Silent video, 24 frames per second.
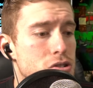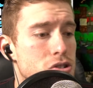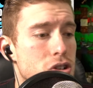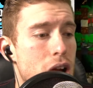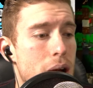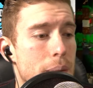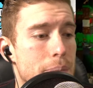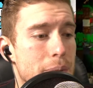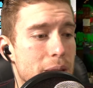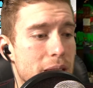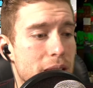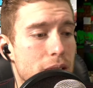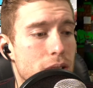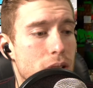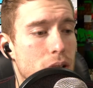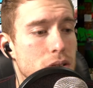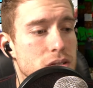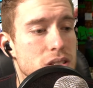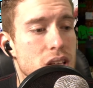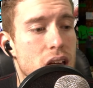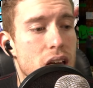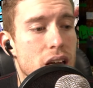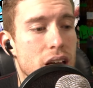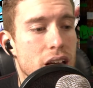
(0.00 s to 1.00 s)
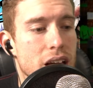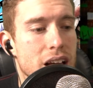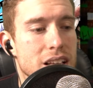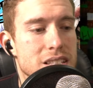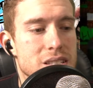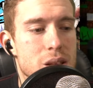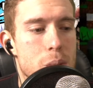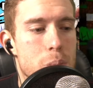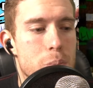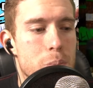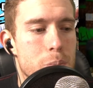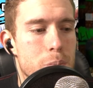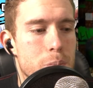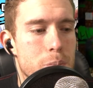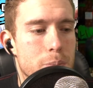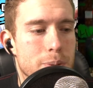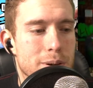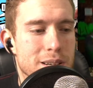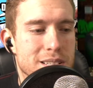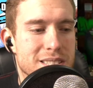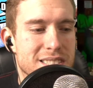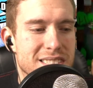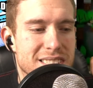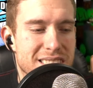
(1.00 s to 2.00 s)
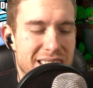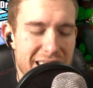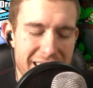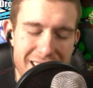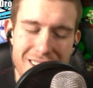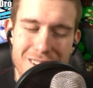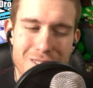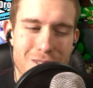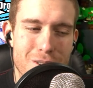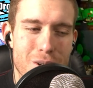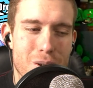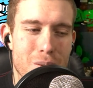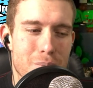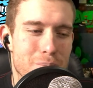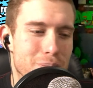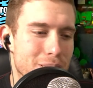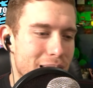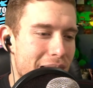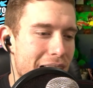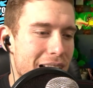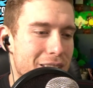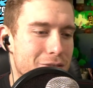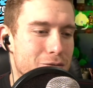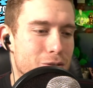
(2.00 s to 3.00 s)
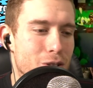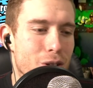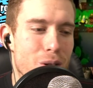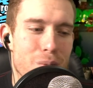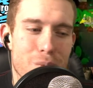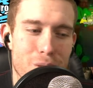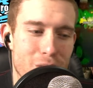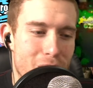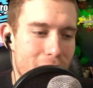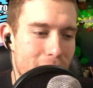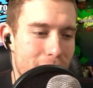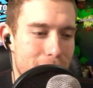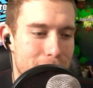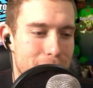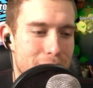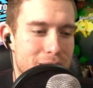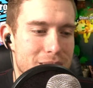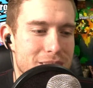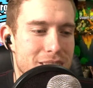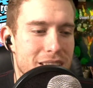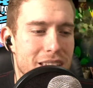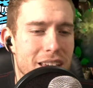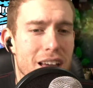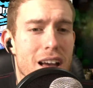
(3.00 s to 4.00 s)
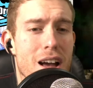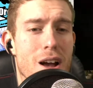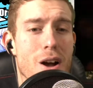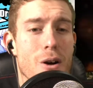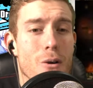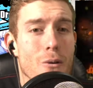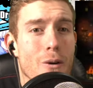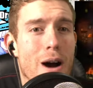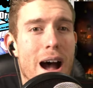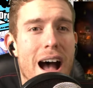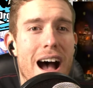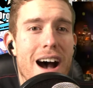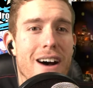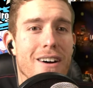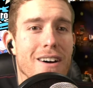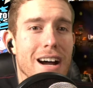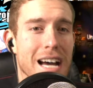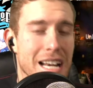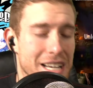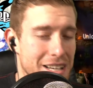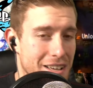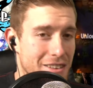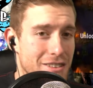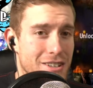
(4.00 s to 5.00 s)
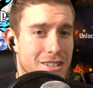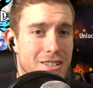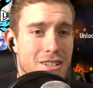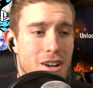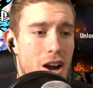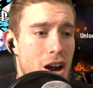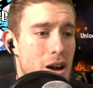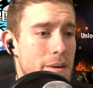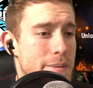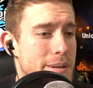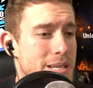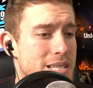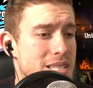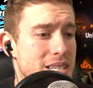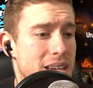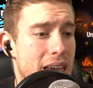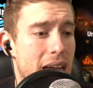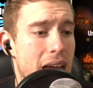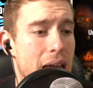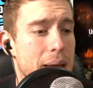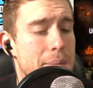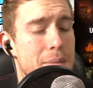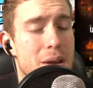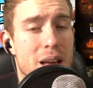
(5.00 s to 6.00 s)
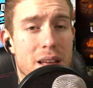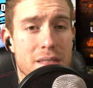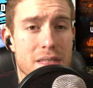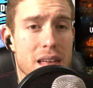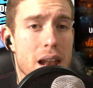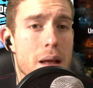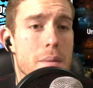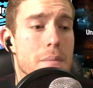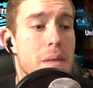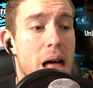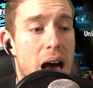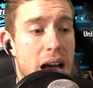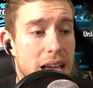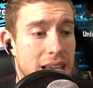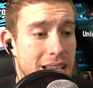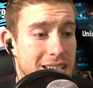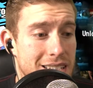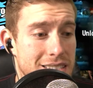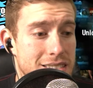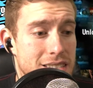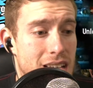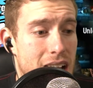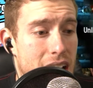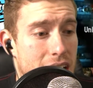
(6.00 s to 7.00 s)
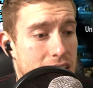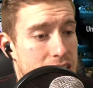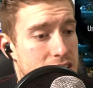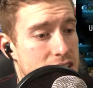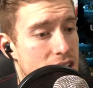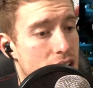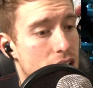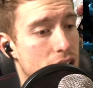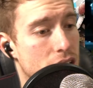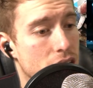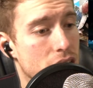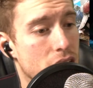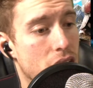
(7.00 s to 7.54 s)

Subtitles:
Drop Heroes is a procedural platformer RPG. Wow, another garbage game that I'm not going to touch.